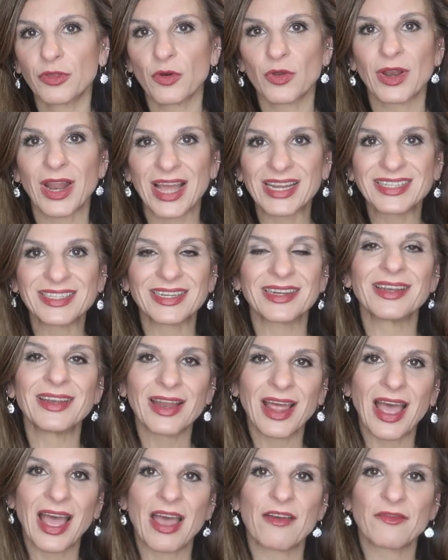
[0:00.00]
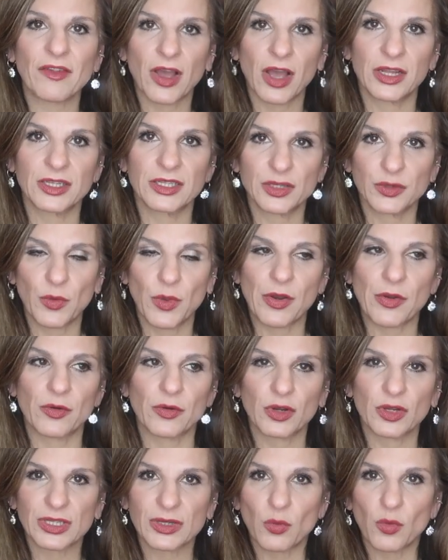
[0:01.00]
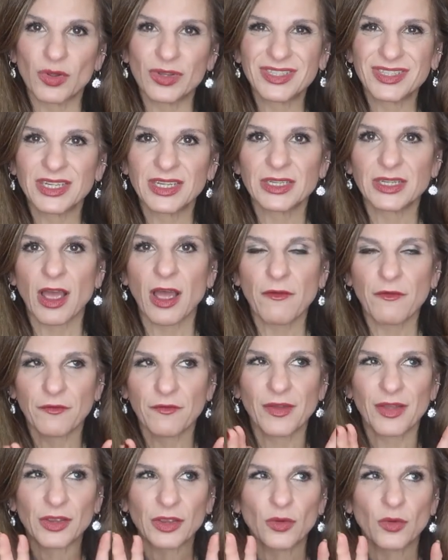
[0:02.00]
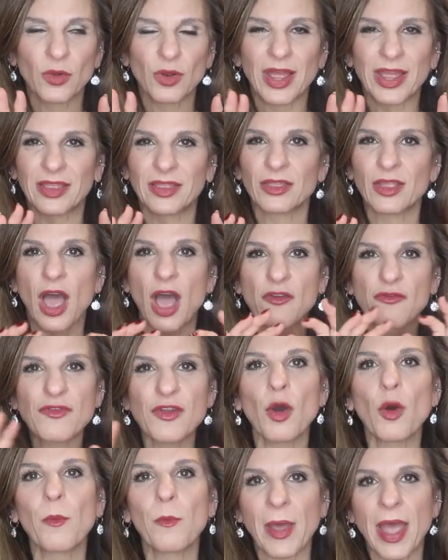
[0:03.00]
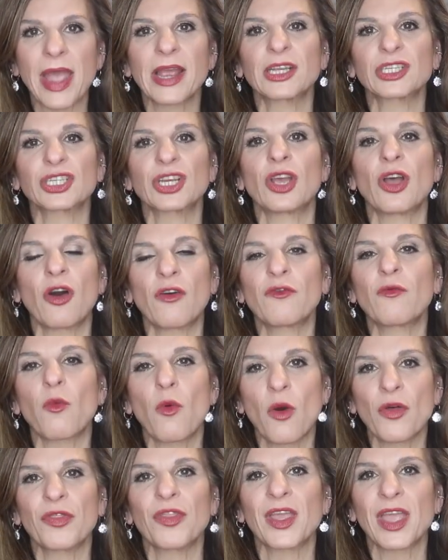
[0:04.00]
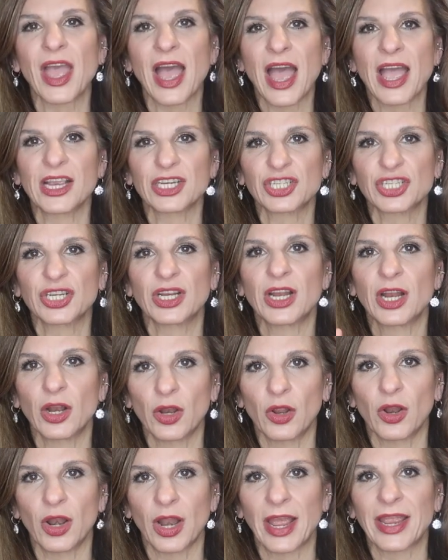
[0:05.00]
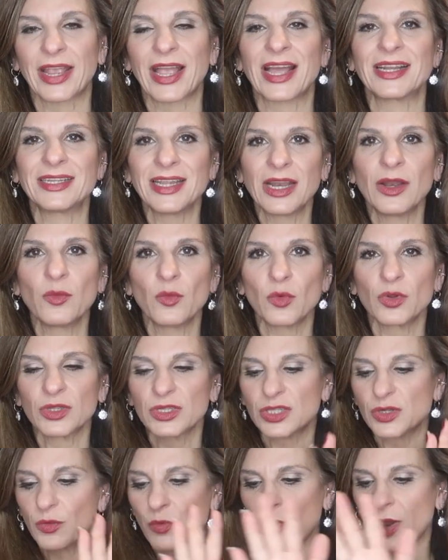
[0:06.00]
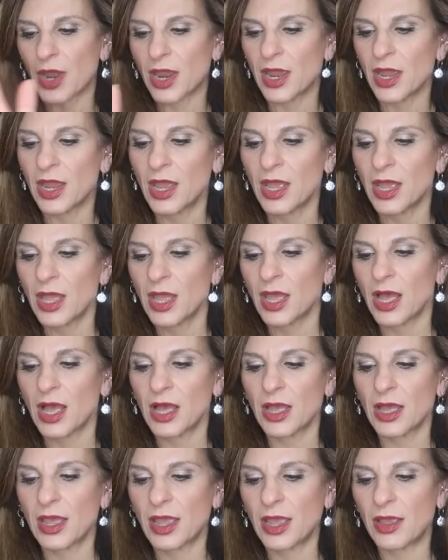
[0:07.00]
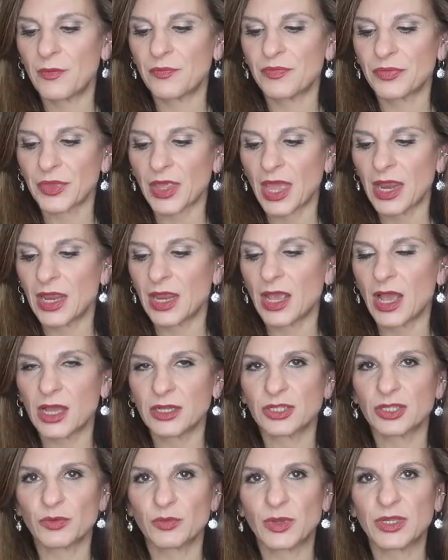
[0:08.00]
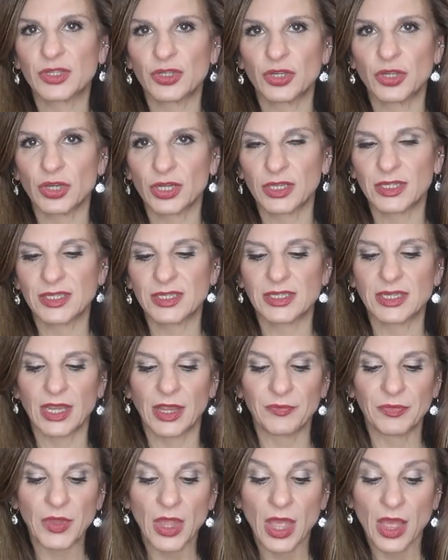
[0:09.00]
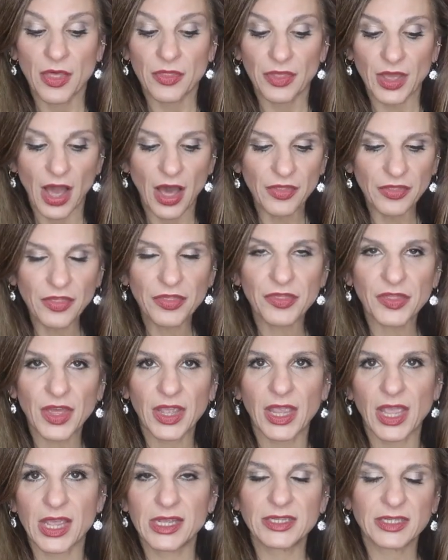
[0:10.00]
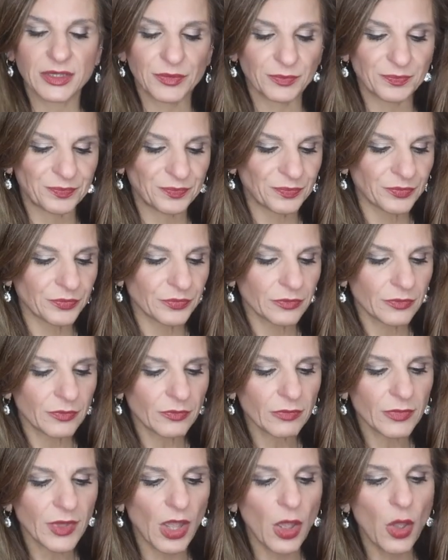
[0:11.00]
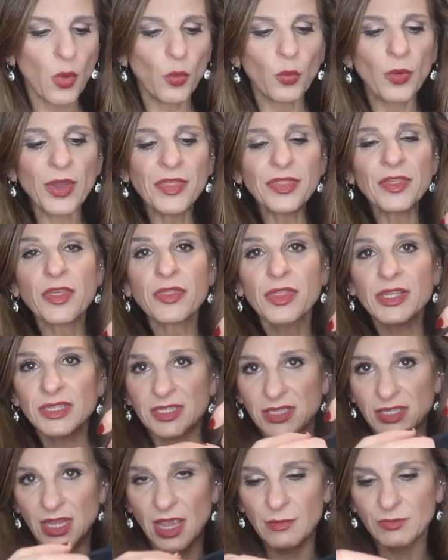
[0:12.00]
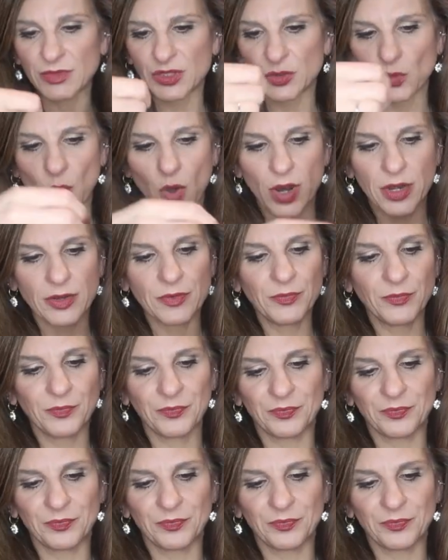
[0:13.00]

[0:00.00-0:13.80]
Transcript: on, I didn't have underwear on because I wanted a, you know, like a real picture of what they actually look like. I didn't want to wear any underwear so you could see. The other thing is with the Skims one,